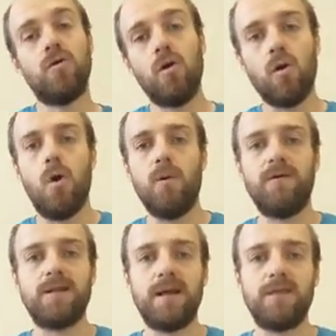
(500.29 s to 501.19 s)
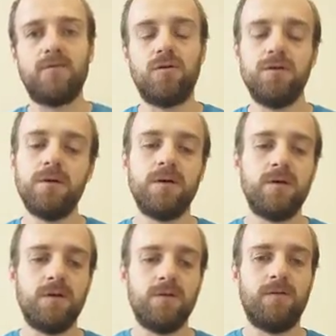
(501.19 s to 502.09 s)
to go along with it later on
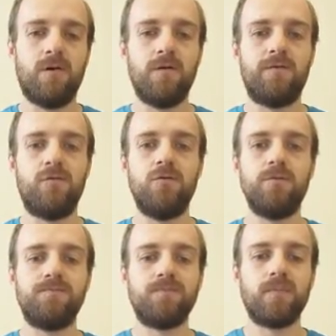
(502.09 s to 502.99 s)
to follow through.